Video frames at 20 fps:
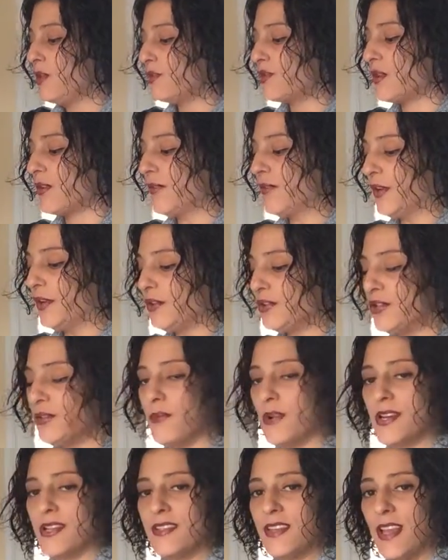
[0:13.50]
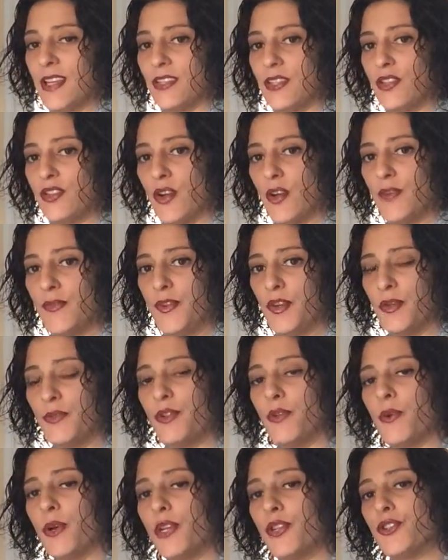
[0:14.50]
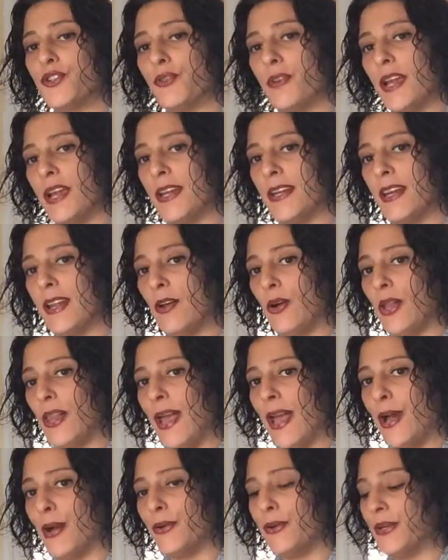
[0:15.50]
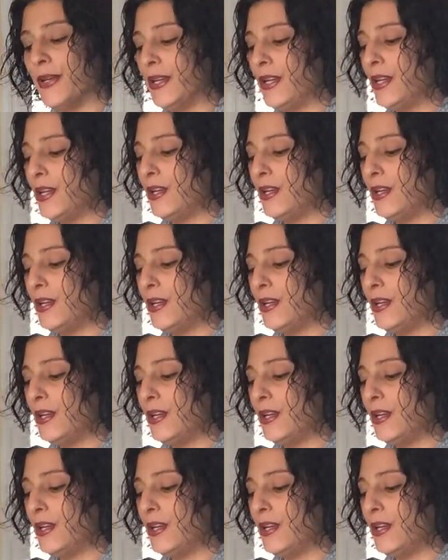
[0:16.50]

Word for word: So first you want to take the tofu and you want to drain it all out